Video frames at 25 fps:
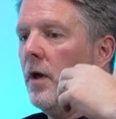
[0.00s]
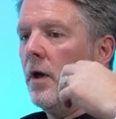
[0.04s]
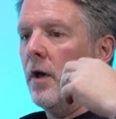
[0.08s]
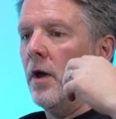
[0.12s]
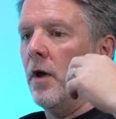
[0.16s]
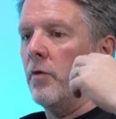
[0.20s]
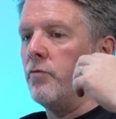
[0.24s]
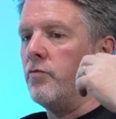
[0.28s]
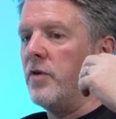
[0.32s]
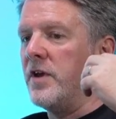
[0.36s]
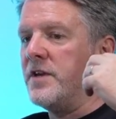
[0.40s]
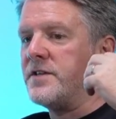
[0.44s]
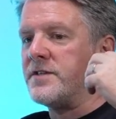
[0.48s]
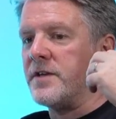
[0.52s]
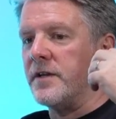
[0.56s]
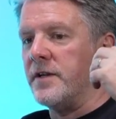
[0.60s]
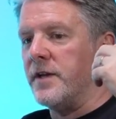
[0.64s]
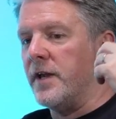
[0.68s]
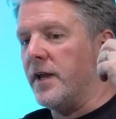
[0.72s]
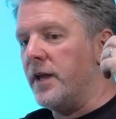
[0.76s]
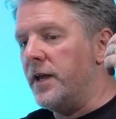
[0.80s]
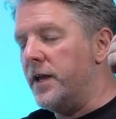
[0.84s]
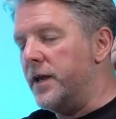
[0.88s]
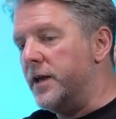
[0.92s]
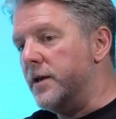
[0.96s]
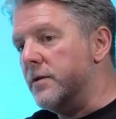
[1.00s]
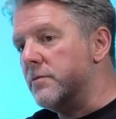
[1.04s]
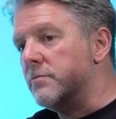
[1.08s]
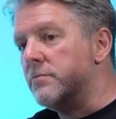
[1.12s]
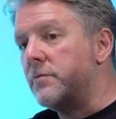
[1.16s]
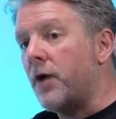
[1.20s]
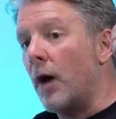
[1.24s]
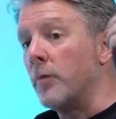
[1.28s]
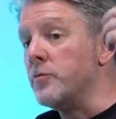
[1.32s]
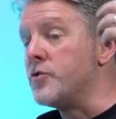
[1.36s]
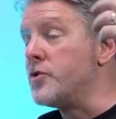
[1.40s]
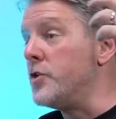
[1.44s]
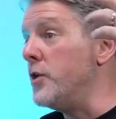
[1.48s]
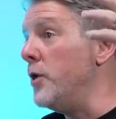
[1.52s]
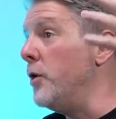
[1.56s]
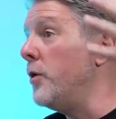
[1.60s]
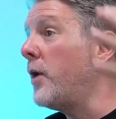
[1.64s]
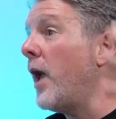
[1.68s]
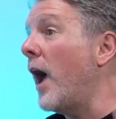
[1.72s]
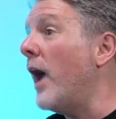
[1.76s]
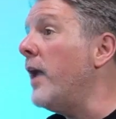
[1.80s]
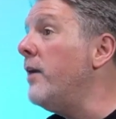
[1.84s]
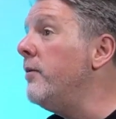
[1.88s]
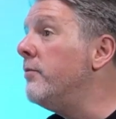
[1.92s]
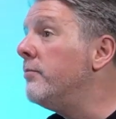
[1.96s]
recently come to the
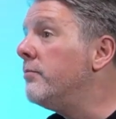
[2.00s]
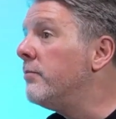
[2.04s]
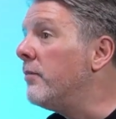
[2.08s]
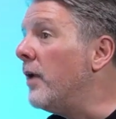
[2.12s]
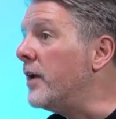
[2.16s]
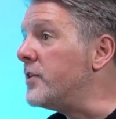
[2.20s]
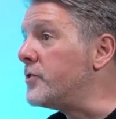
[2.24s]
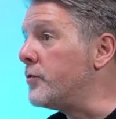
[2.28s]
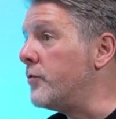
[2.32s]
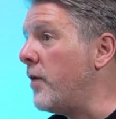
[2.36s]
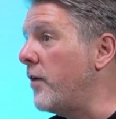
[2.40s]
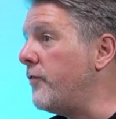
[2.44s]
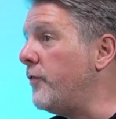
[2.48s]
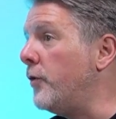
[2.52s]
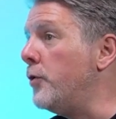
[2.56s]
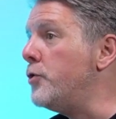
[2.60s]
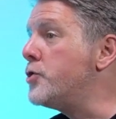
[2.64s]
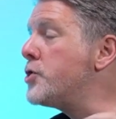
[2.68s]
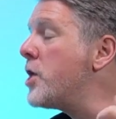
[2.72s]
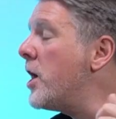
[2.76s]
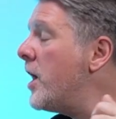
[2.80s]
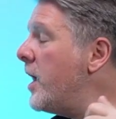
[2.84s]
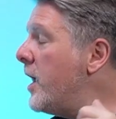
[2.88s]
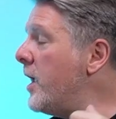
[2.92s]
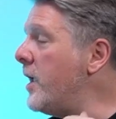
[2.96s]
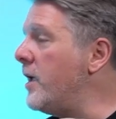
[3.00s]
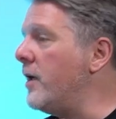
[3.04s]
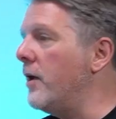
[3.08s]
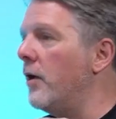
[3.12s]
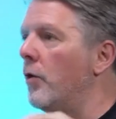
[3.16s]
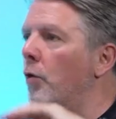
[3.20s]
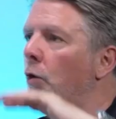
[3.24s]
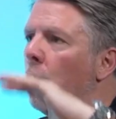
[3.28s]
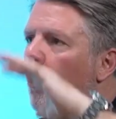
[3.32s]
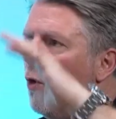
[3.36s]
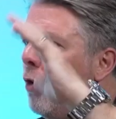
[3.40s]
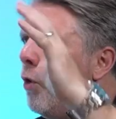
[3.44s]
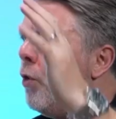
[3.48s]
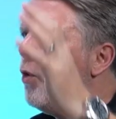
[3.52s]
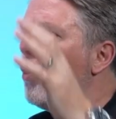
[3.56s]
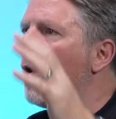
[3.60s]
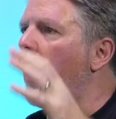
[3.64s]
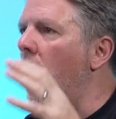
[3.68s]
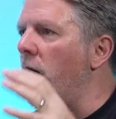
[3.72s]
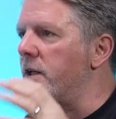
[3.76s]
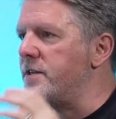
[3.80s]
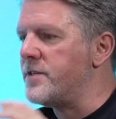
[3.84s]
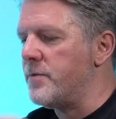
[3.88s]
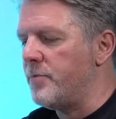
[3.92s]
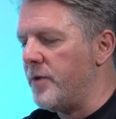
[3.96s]
UK as a refugee, all
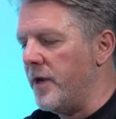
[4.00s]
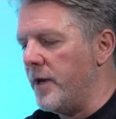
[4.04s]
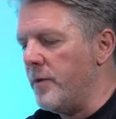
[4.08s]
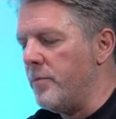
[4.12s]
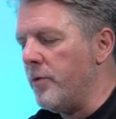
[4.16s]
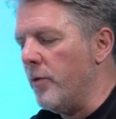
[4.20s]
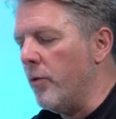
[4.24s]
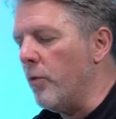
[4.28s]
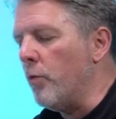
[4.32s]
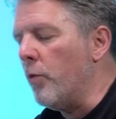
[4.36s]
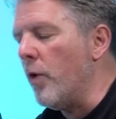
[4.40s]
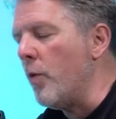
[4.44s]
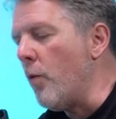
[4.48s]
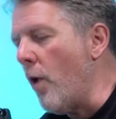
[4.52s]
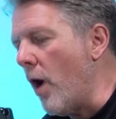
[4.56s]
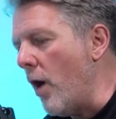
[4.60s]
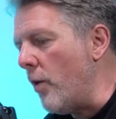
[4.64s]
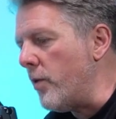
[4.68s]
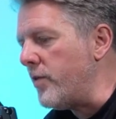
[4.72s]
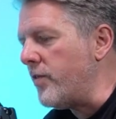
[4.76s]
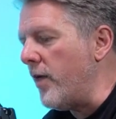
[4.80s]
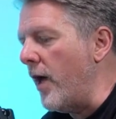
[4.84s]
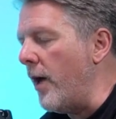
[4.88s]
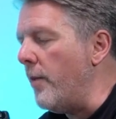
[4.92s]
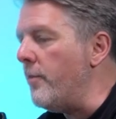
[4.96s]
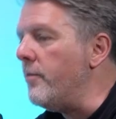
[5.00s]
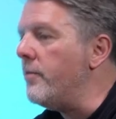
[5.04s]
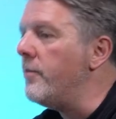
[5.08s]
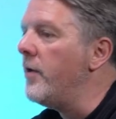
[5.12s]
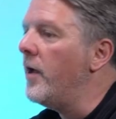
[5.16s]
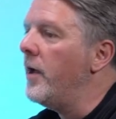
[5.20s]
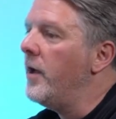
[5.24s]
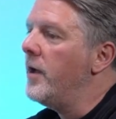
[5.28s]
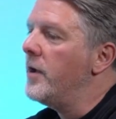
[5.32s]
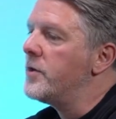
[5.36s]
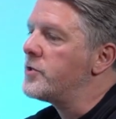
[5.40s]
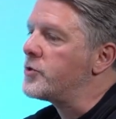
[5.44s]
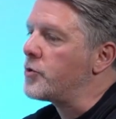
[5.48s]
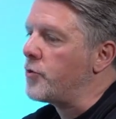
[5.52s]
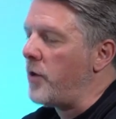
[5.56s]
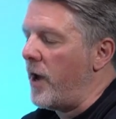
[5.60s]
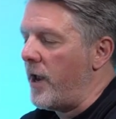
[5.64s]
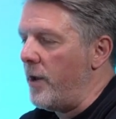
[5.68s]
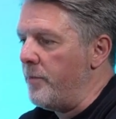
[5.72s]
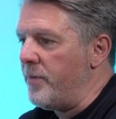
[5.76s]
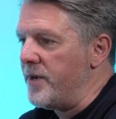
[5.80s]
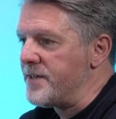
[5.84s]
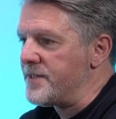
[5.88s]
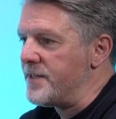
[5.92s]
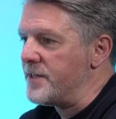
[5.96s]
kinds of people. We work with them to create
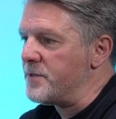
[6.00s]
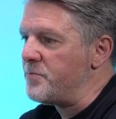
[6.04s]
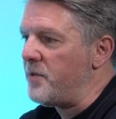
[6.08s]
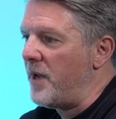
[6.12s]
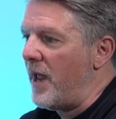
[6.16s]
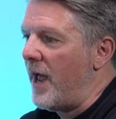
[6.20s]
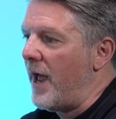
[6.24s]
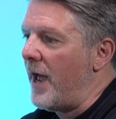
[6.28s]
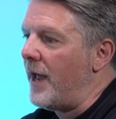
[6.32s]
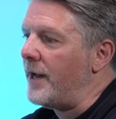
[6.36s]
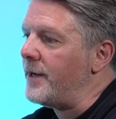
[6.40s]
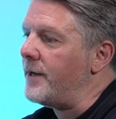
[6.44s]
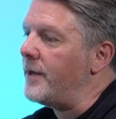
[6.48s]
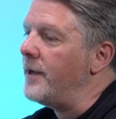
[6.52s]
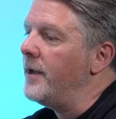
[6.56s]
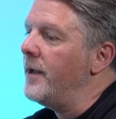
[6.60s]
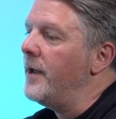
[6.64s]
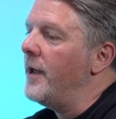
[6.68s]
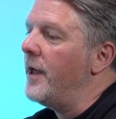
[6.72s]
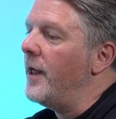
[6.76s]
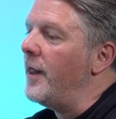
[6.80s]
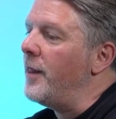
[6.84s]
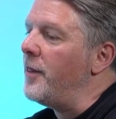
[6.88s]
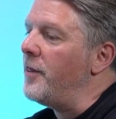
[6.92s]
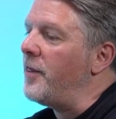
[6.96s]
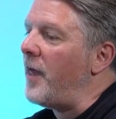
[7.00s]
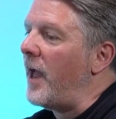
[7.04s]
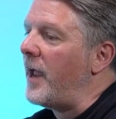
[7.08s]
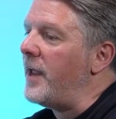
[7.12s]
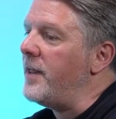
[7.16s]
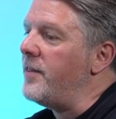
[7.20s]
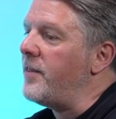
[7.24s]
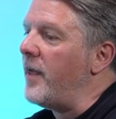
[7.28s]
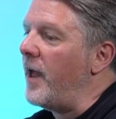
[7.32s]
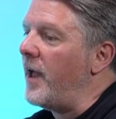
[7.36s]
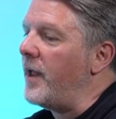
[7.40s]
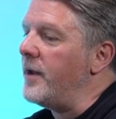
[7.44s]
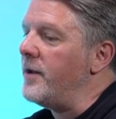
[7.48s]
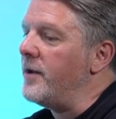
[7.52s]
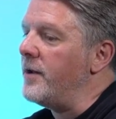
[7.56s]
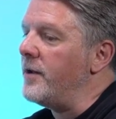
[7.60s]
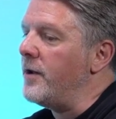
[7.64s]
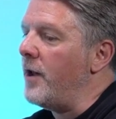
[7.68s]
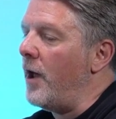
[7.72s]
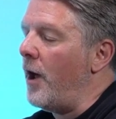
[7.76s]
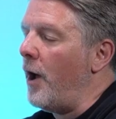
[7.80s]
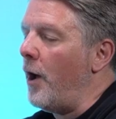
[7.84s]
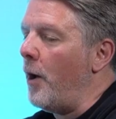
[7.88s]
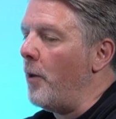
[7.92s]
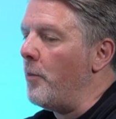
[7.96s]
a business plan. They
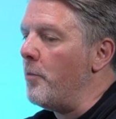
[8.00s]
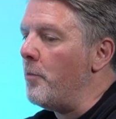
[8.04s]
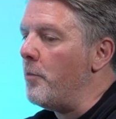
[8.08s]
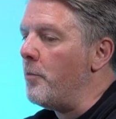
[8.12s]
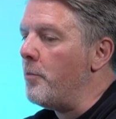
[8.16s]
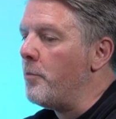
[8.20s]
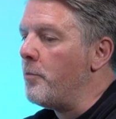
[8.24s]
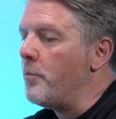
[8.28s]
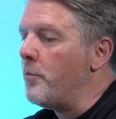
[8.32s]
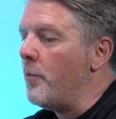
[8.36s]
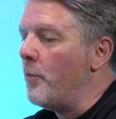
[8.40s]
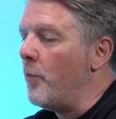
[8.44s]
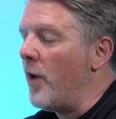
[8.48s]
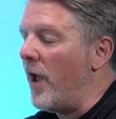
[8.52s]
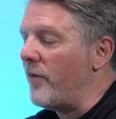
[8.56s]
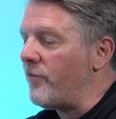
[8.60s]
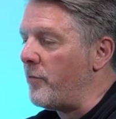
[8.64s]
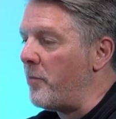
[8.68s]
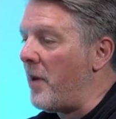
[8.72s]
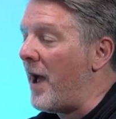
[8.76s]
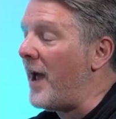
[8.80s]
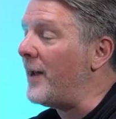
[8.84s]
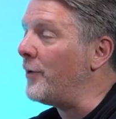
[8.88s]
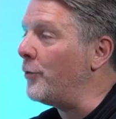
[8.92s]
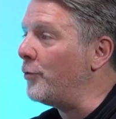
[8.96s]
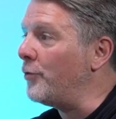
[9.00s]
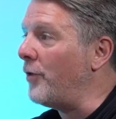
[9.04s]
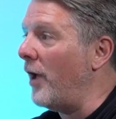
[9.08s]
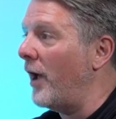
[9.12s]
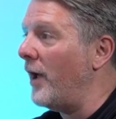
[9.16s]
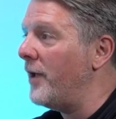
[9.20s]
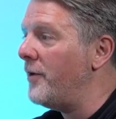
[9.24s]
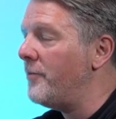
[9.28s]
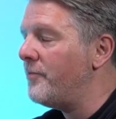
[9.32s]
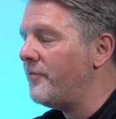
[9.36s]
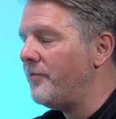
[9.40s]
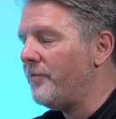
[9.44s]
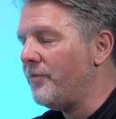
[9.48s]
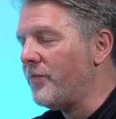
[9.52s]
then, we have a panel day